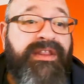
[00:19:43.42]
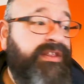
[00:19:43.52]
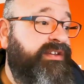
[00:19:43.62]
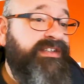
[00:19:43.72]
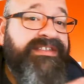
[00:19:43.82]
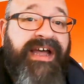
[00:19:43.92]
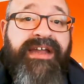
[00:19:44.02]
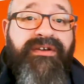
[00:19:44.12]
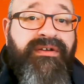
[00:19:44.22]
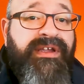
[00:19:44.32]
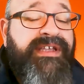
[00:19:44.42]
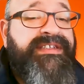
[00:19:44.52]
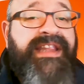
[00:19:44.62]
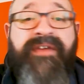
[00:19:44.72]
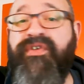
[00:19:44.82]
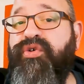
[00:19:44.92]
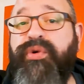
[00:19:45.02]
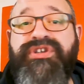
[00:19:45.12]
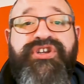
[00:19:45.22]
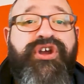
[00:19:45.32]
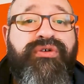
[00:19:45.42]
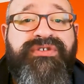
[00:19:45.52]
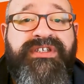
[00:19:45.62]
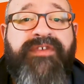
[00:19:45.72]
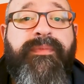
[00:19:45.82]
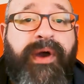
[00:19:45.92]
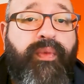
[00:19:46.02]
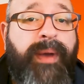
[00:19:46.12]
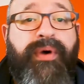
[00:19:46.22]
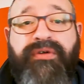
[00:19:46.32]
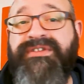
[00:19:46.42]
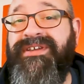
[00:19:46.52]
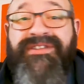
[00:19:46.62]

The designer is never going to know stuff about web hosting.